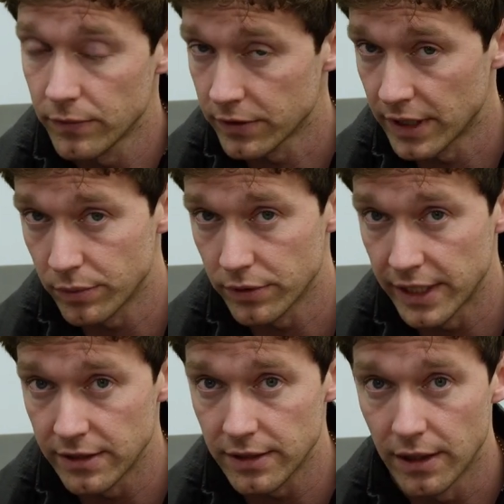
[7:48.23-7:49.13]
For example, an
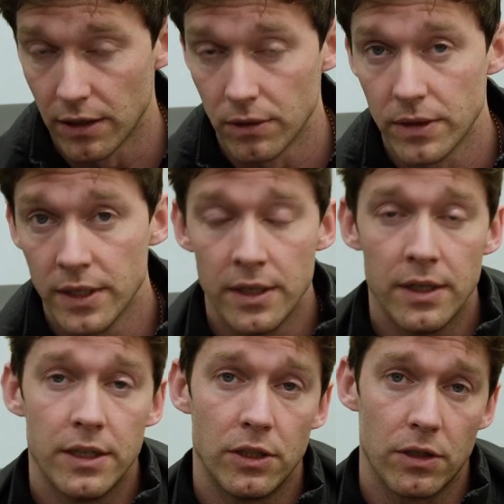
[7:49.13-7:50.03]
A C L,
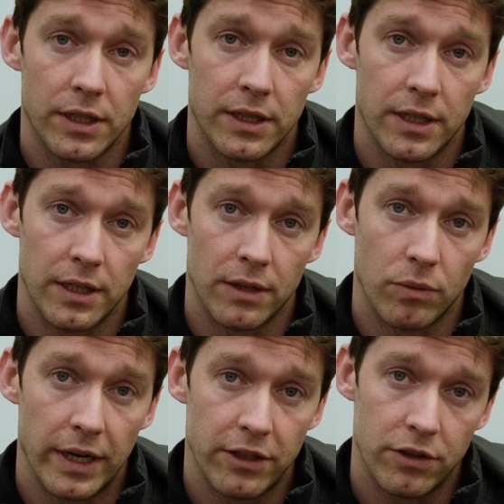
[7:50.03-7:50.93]
you look at the
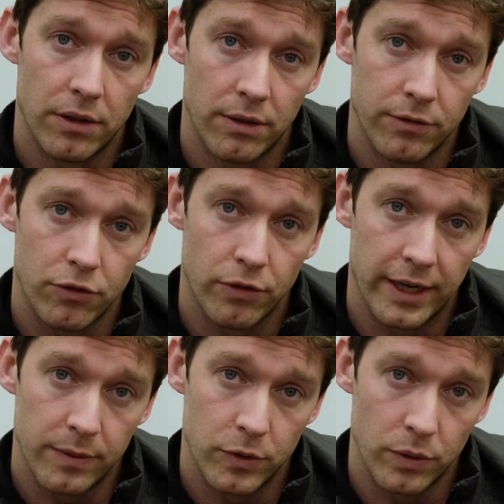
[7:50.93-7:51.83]
ratio of
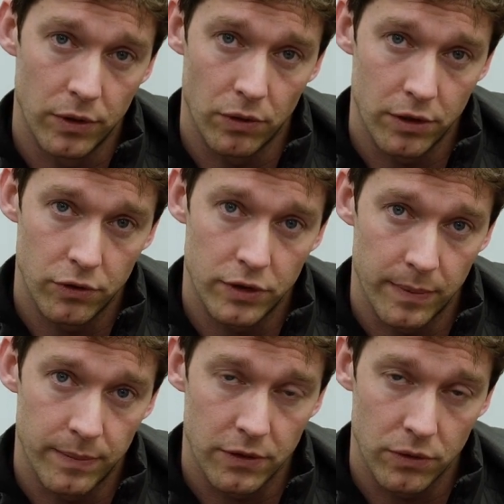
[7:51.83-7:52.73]
strength between the
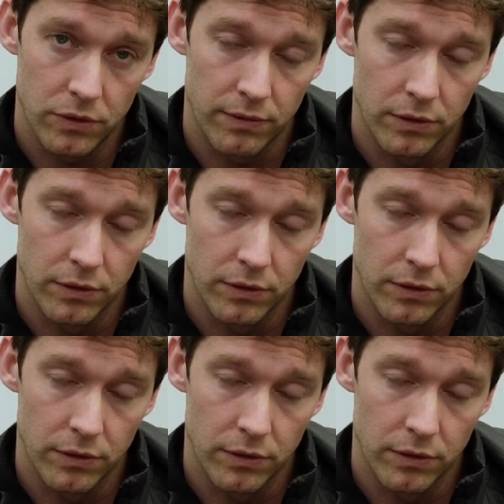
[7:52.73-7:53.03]
quadricep muscles.